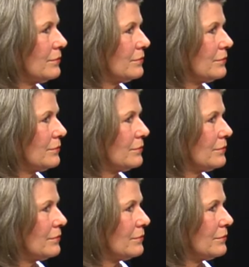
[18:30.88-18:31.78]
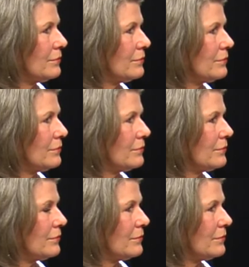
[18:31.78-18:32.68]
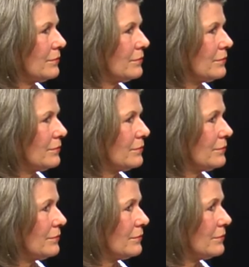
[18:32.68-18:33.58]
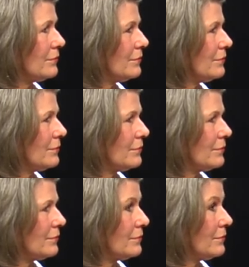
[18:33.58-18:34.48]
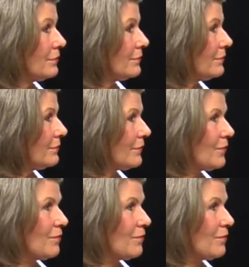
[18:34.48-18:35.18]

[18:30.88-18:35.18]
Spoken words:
(silent)